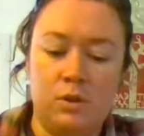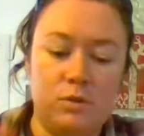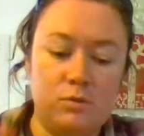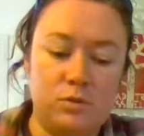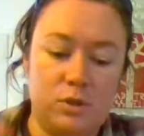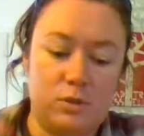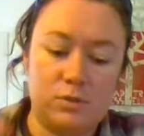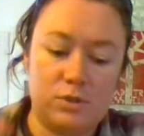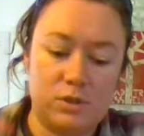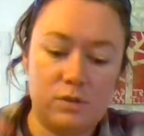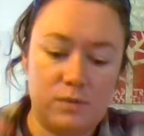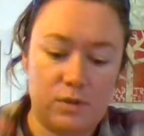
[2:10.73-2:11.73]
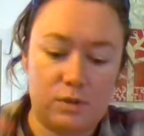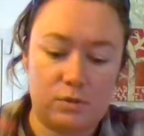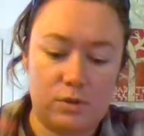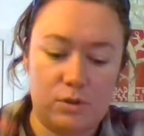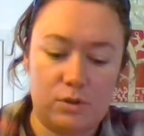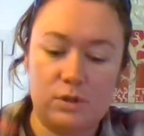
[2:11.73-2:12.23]
who don't serve you.
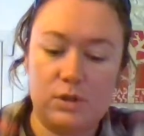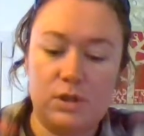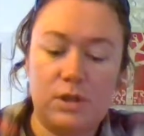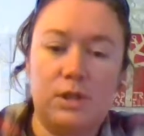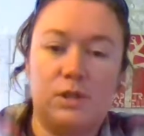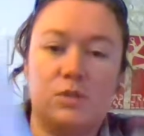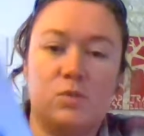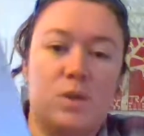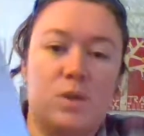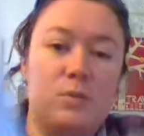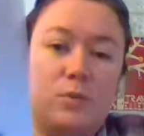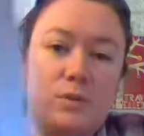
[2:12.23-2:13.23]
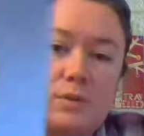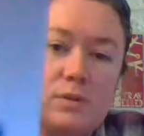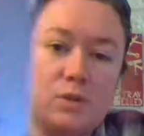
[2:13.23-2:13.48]
You're deleting those people.